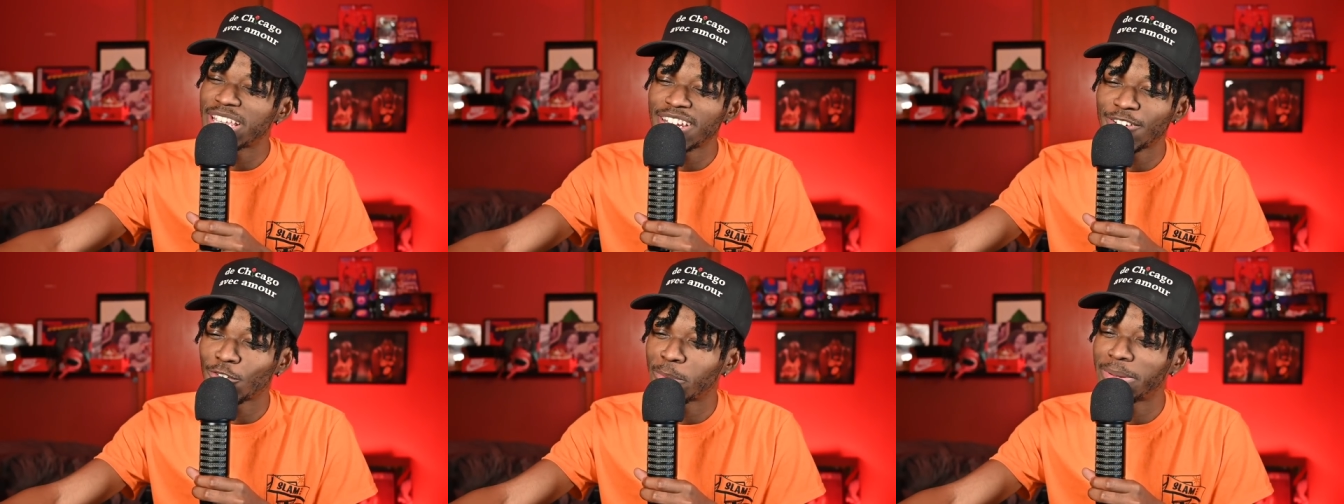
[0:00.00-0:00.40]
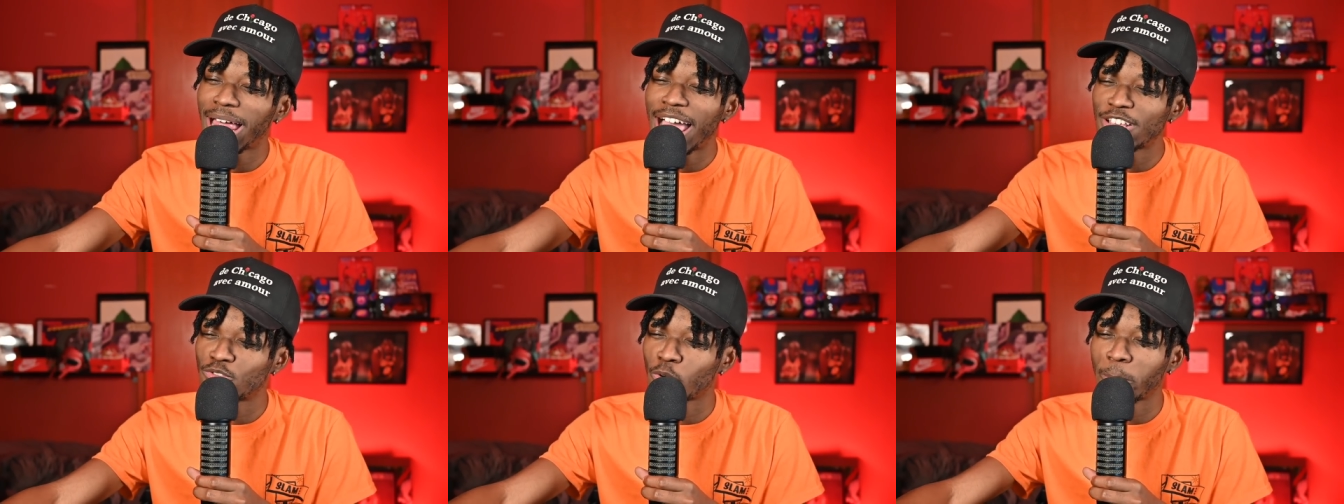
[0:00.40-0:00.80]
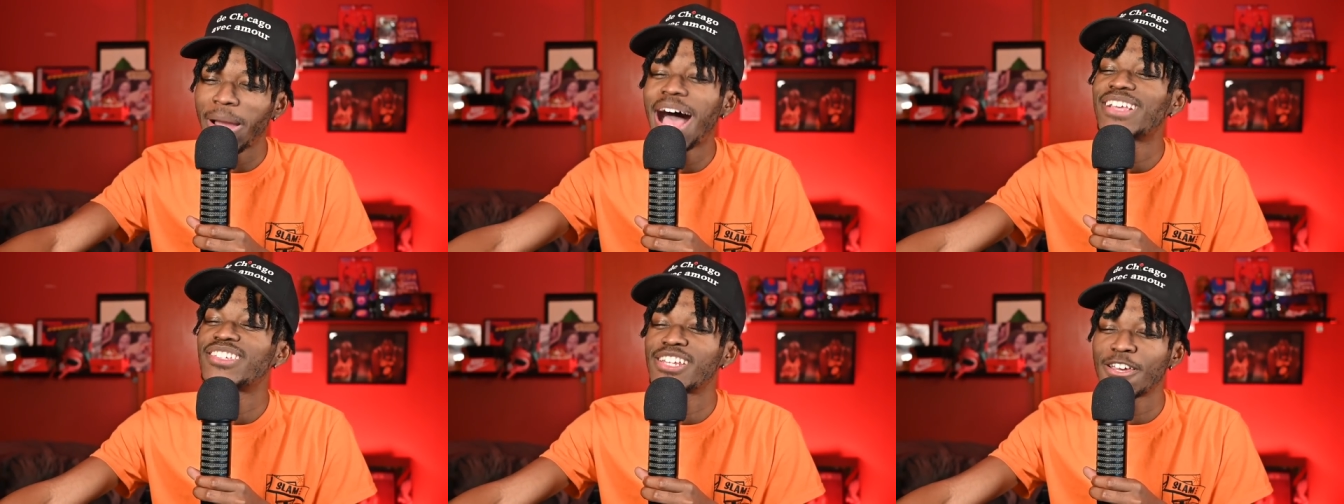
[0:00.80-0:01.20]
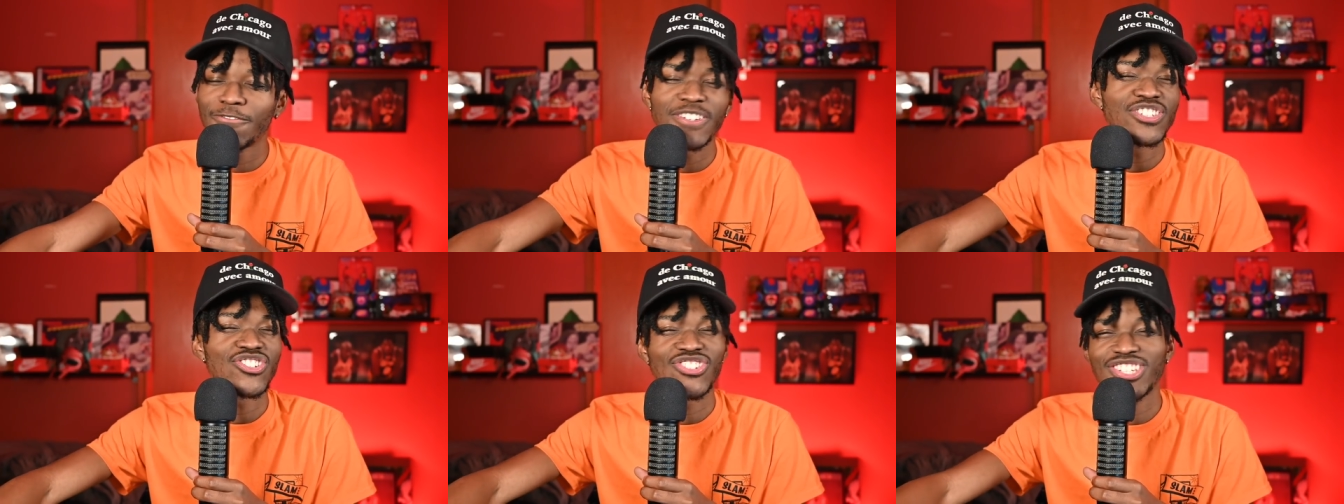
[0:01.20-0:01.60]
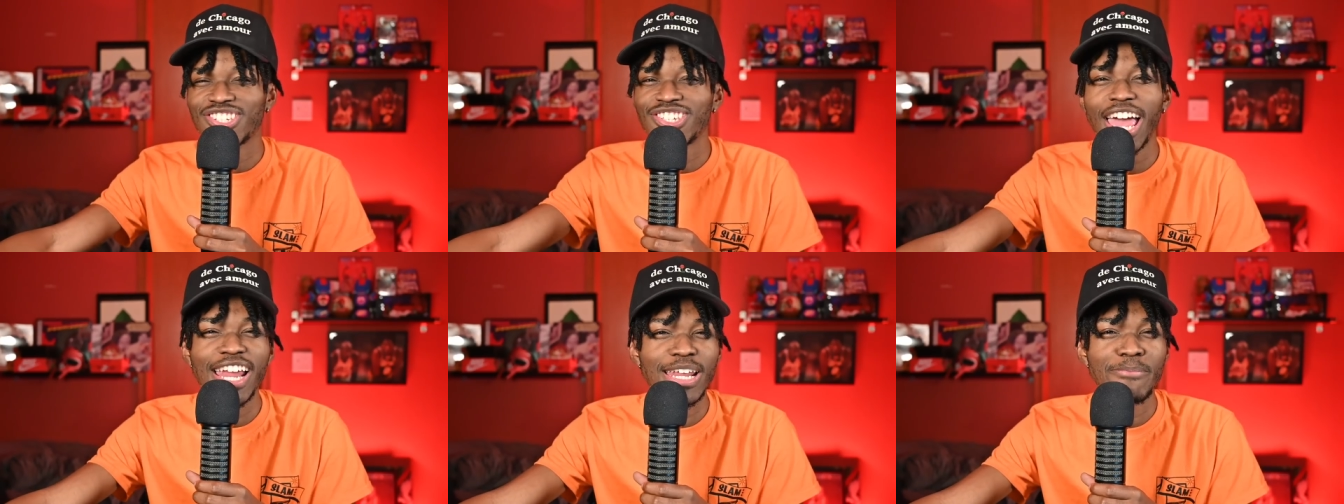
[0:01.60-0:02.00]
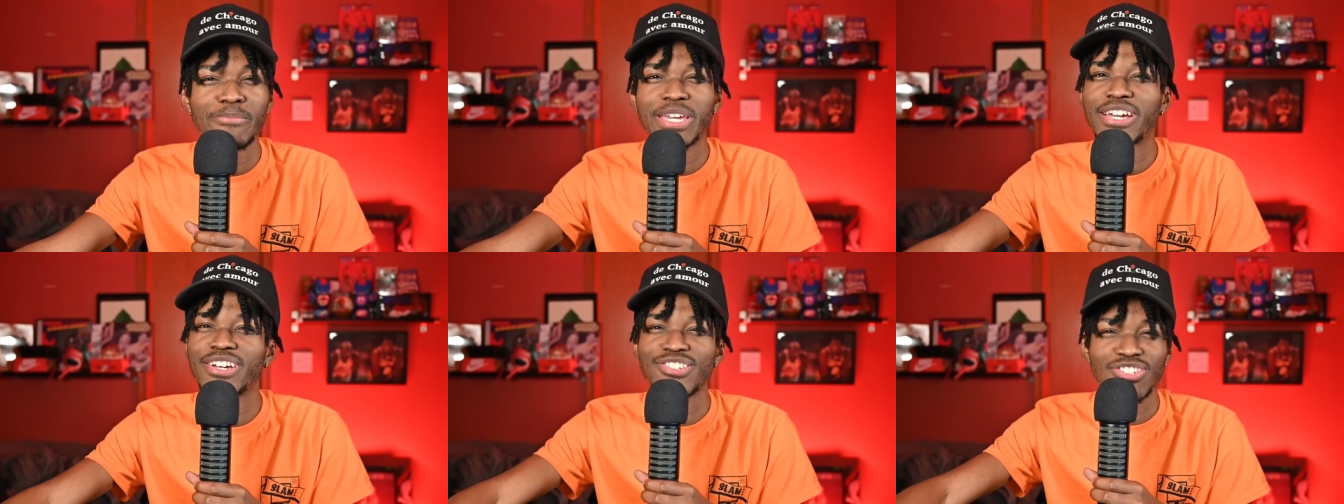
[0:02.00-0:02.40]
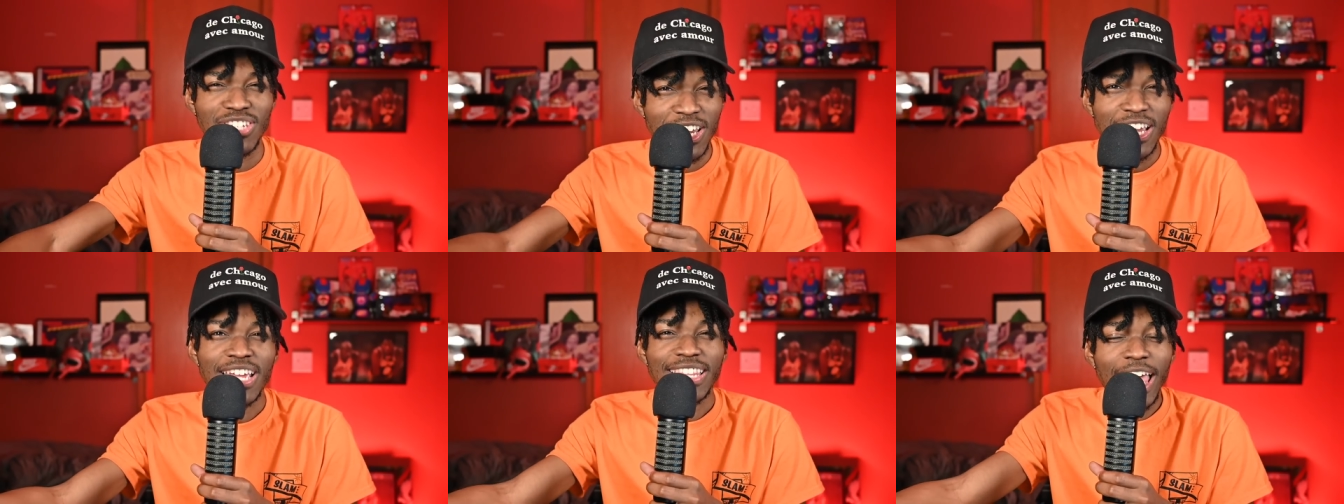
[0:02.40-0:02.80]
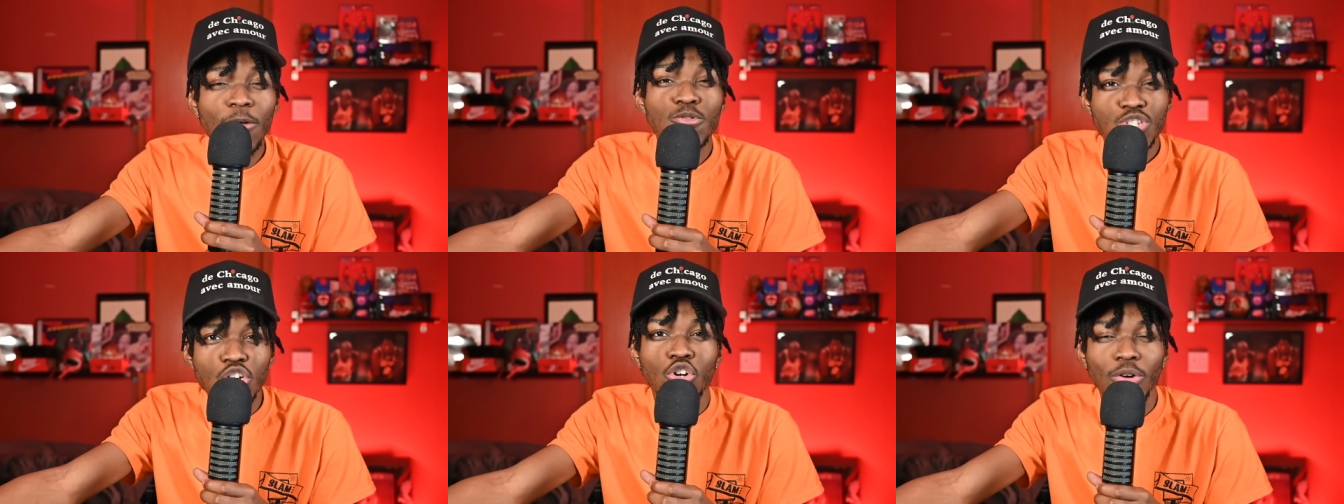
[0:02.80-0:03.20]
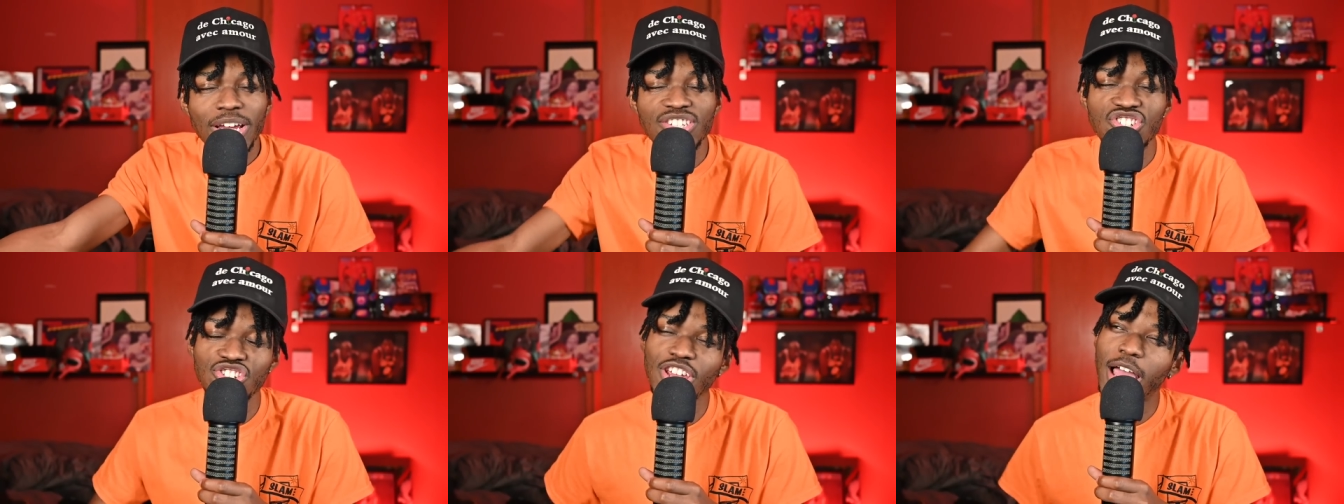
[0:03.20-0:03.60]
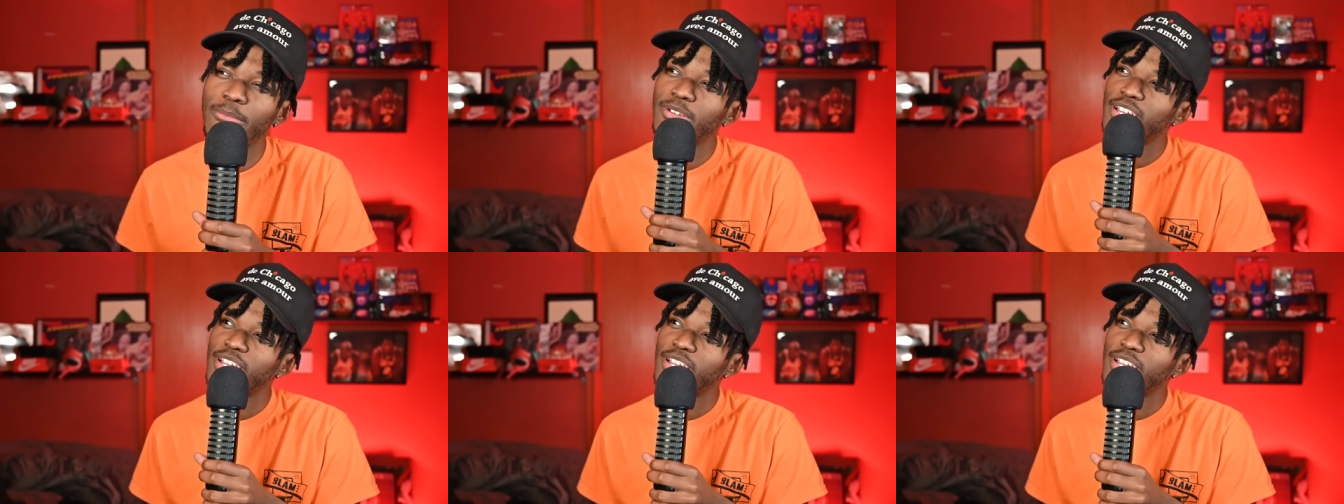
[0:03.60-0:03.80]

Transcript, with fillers: of the replies were positive and just excited because that was a crazy shot.